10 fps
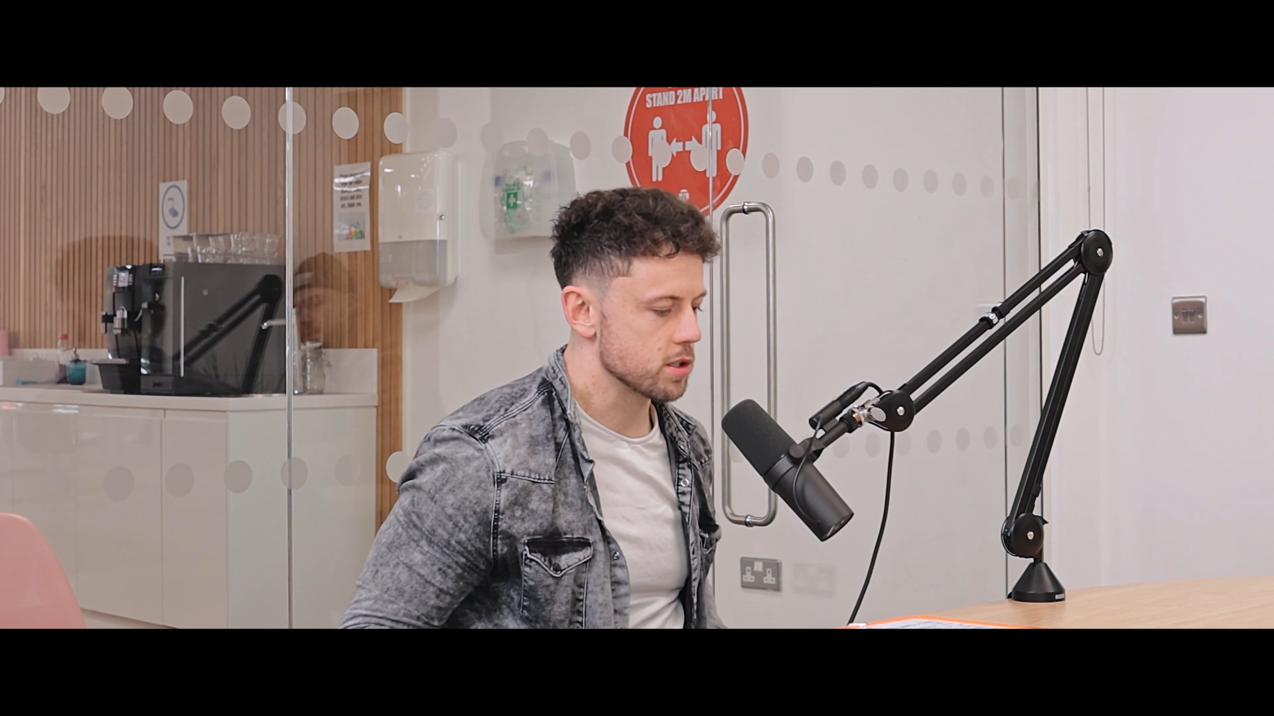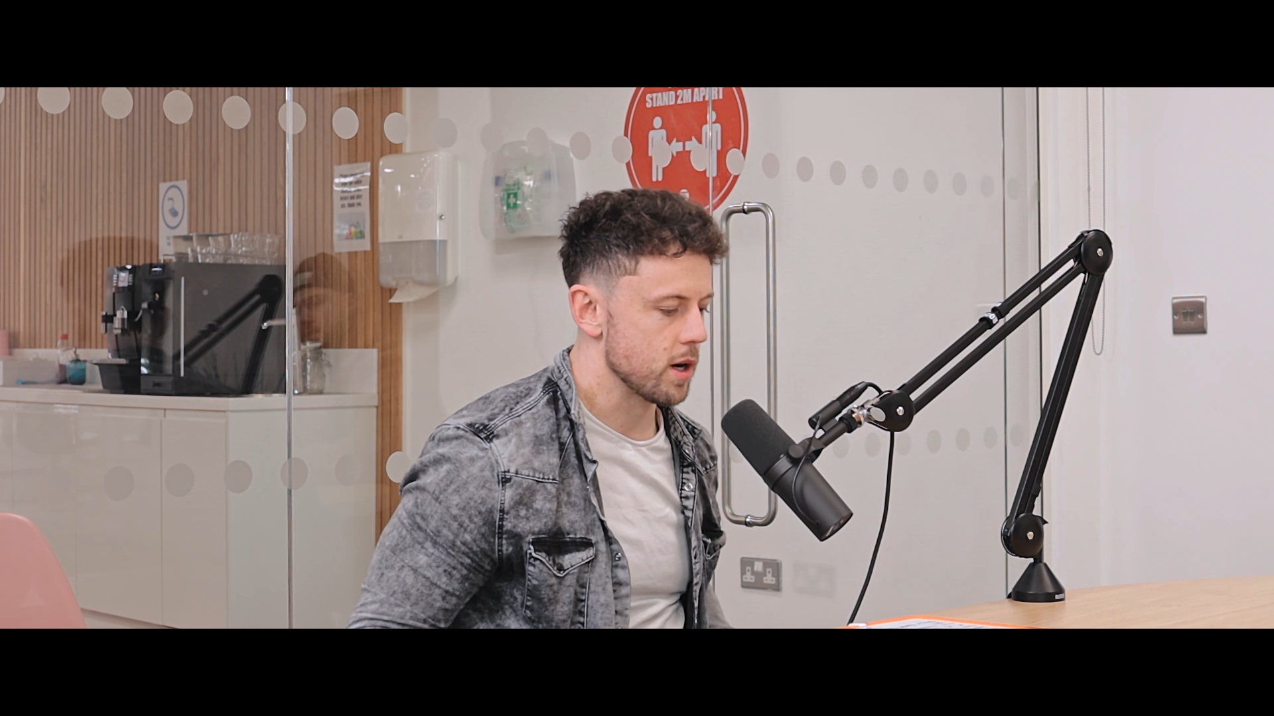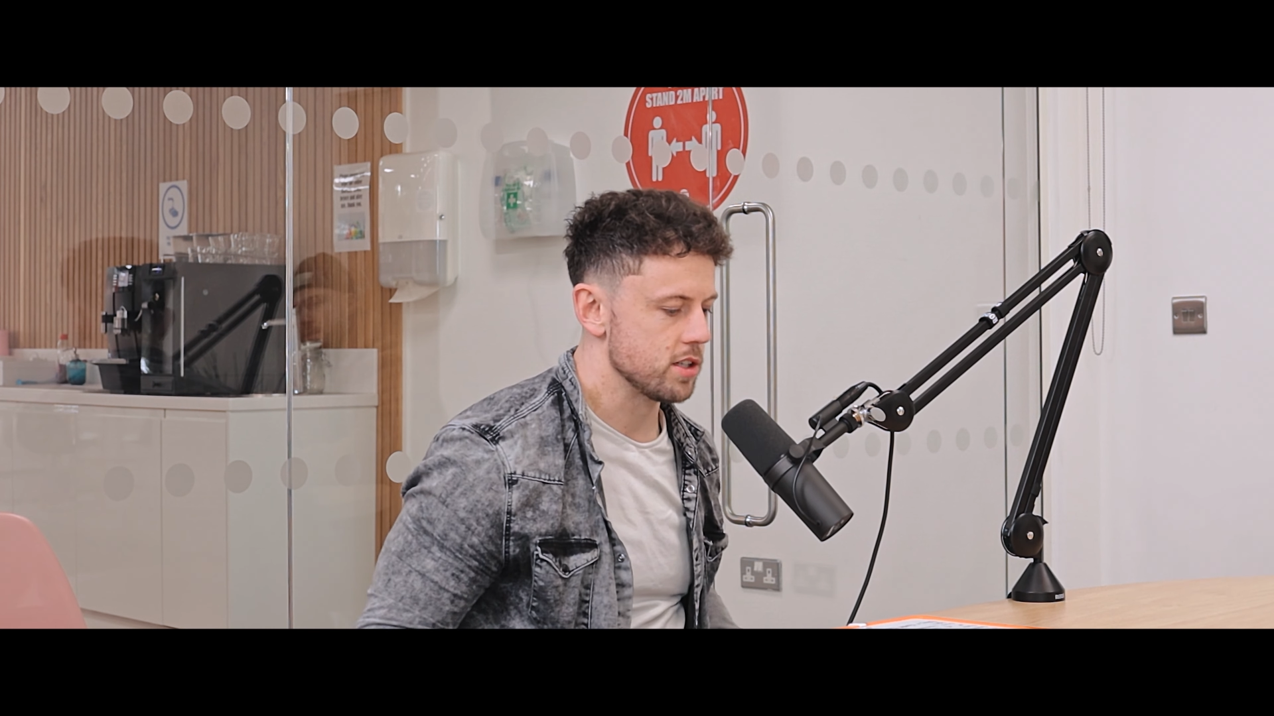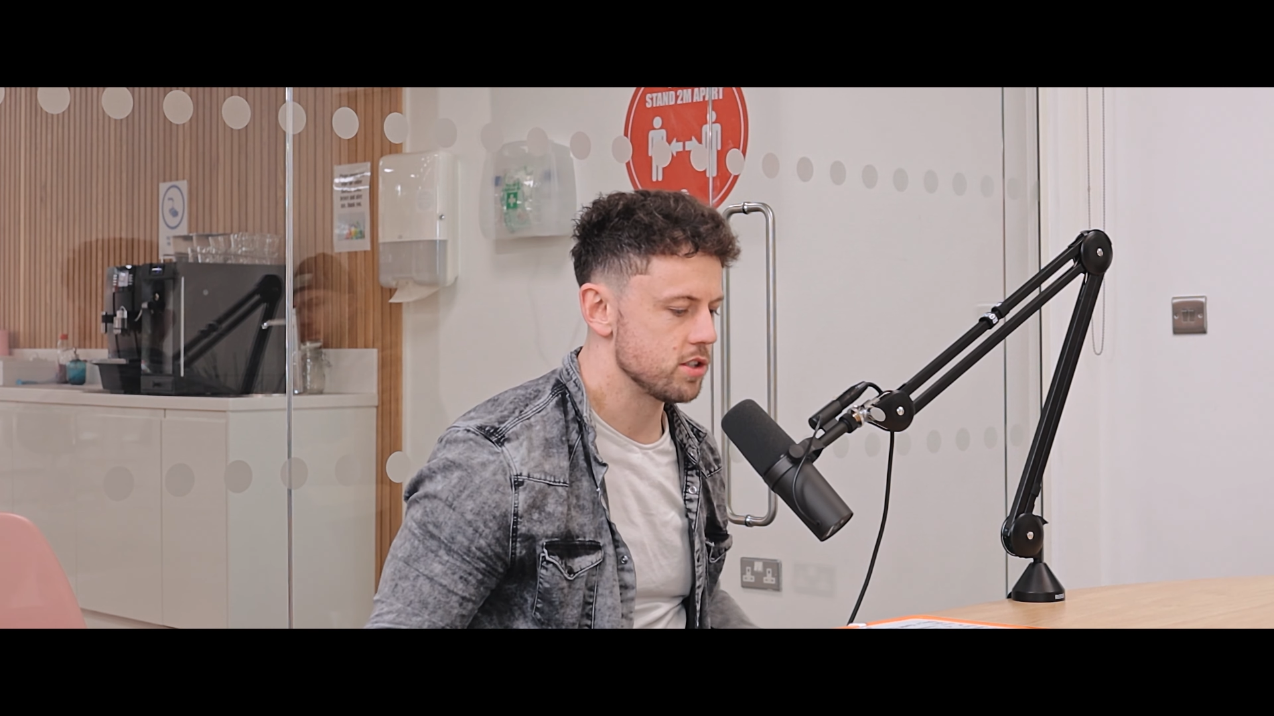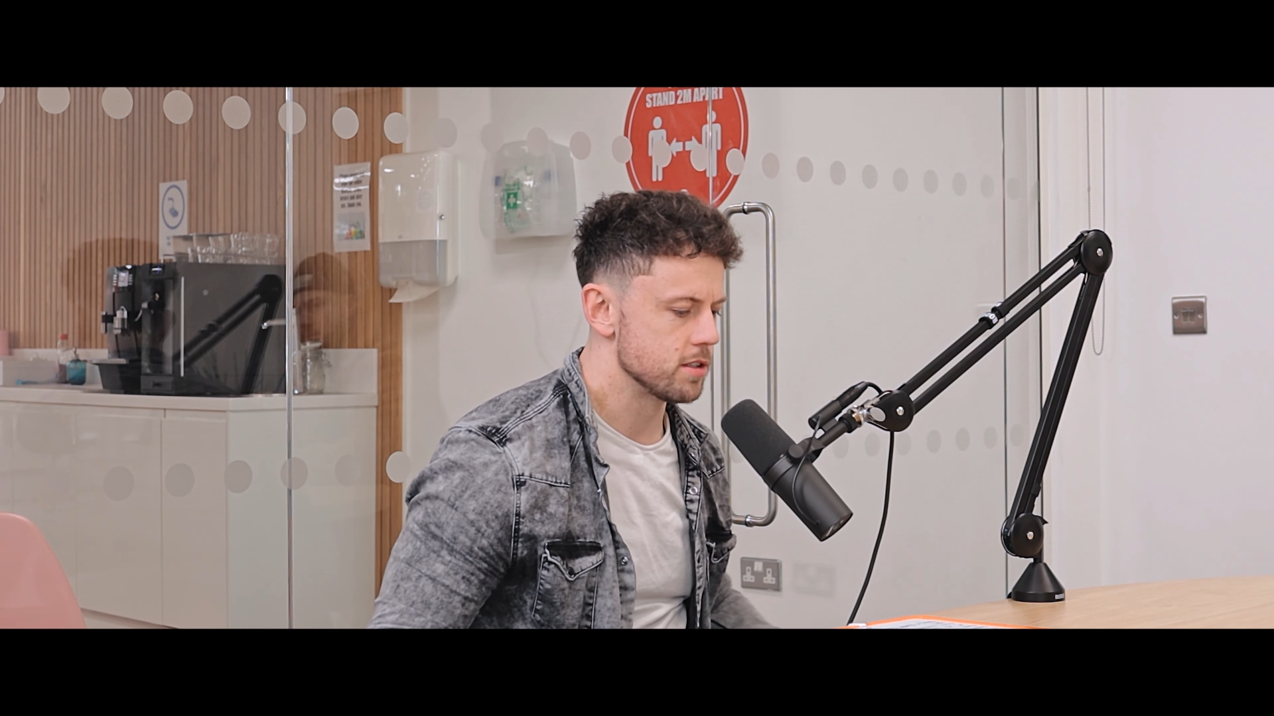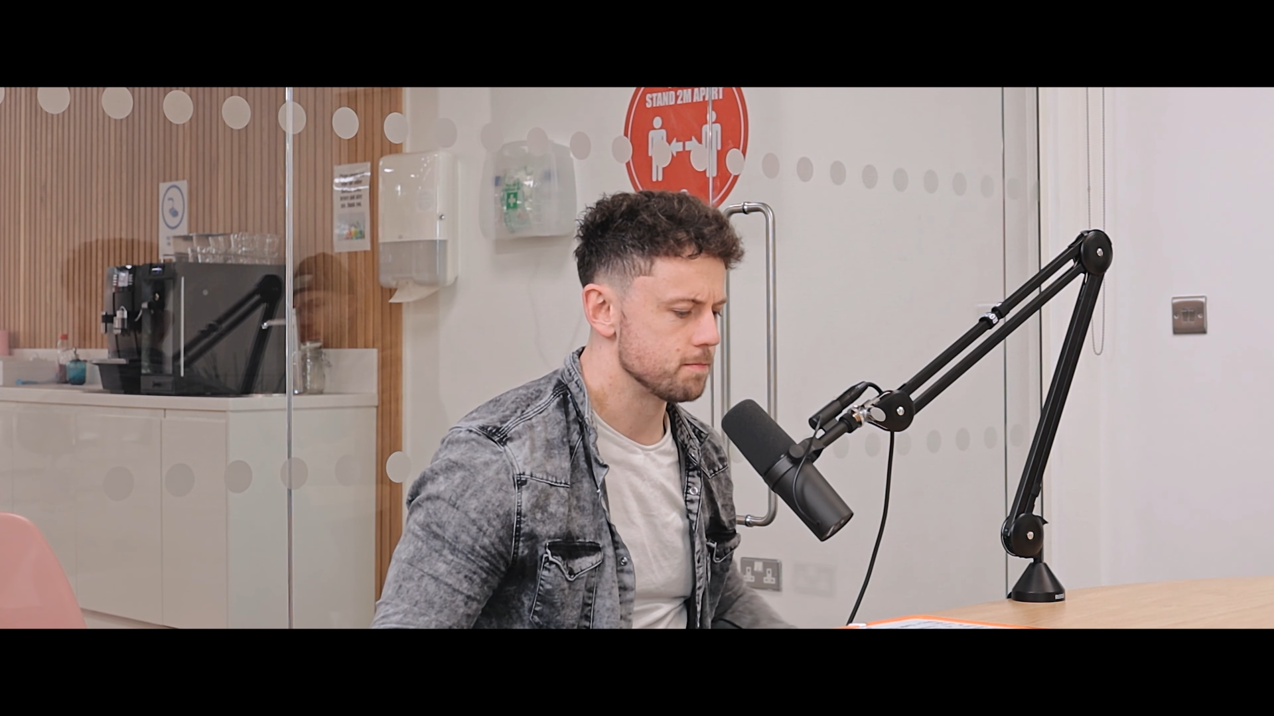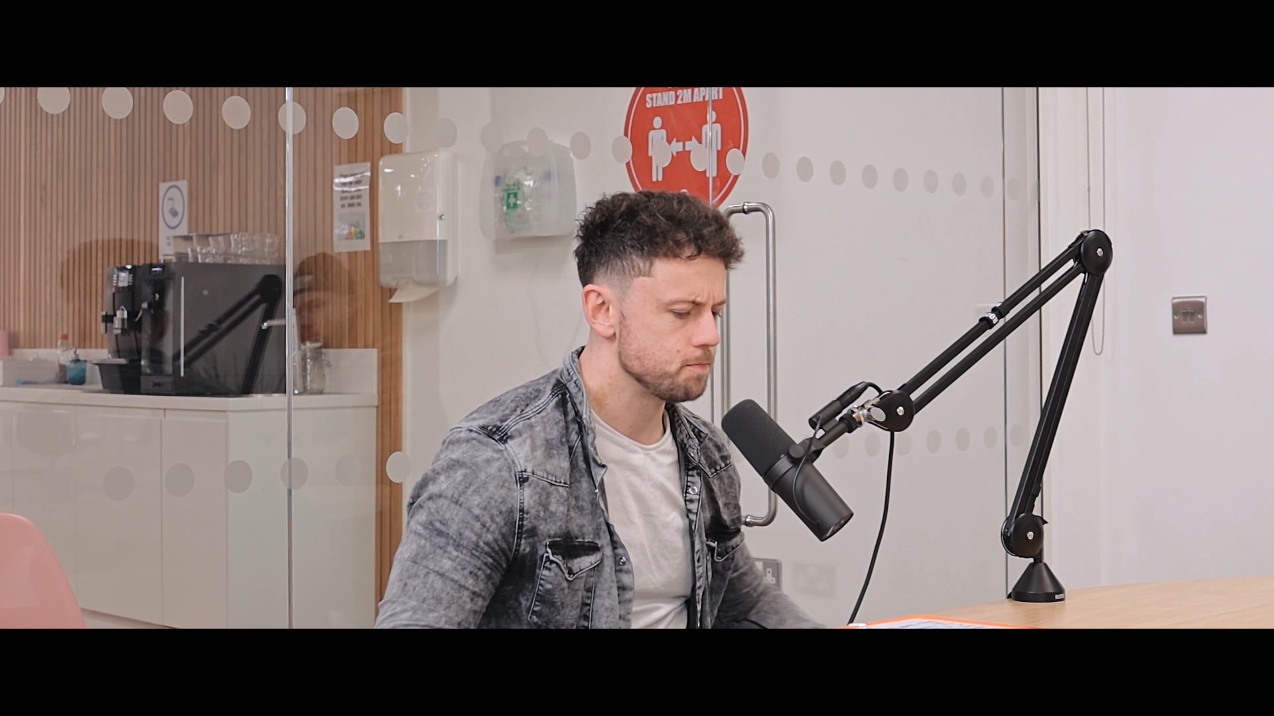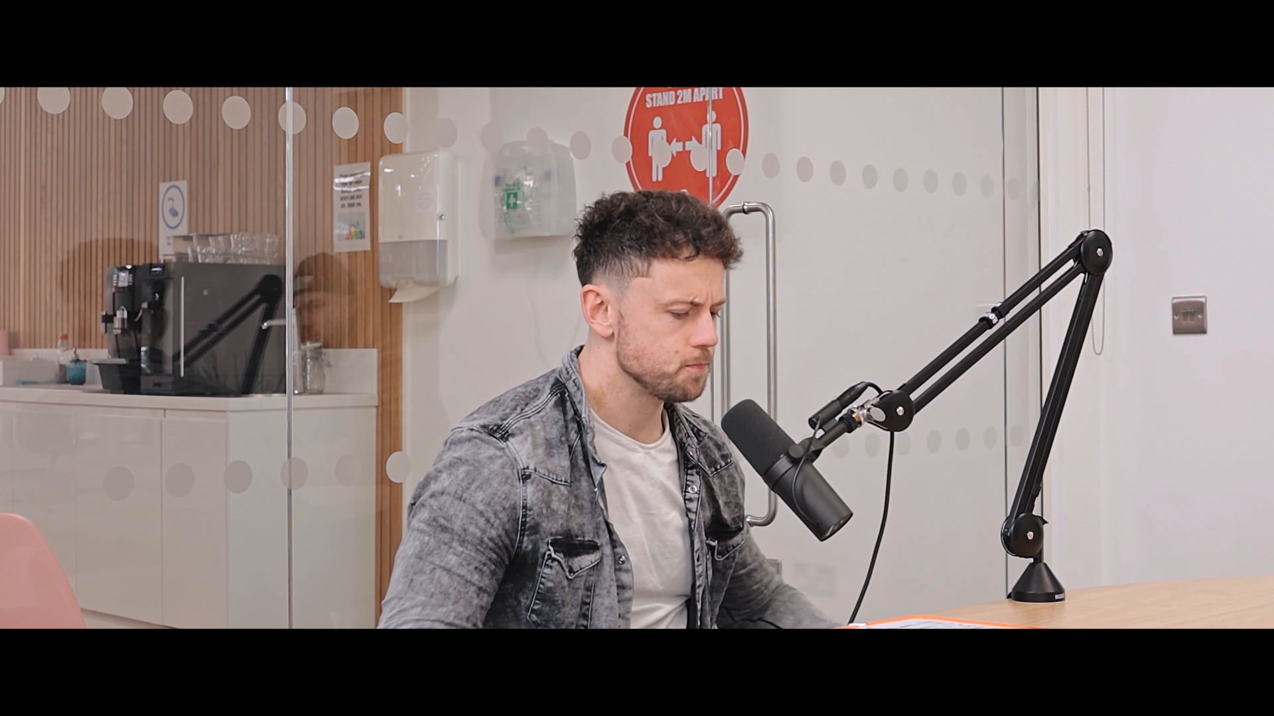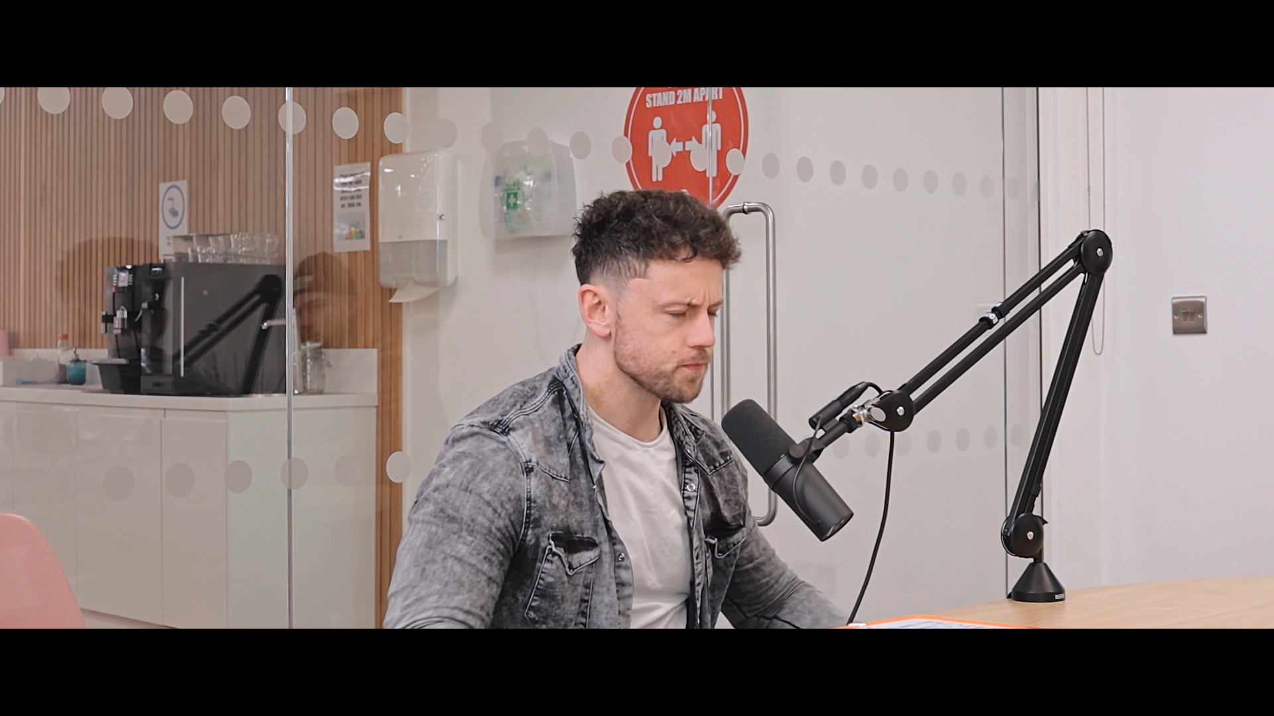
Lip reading: question.